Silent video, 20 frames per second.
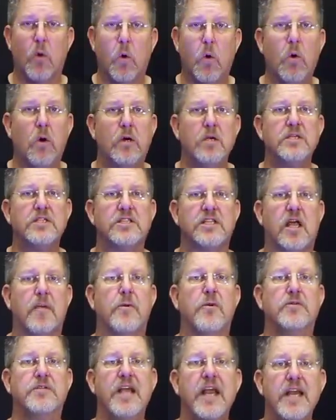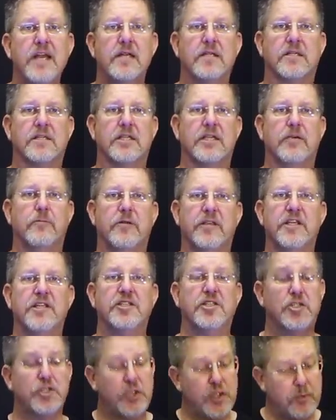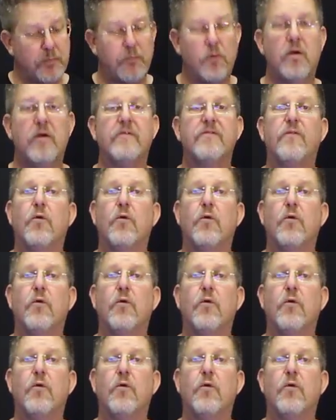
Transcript: or simultaneously with this two point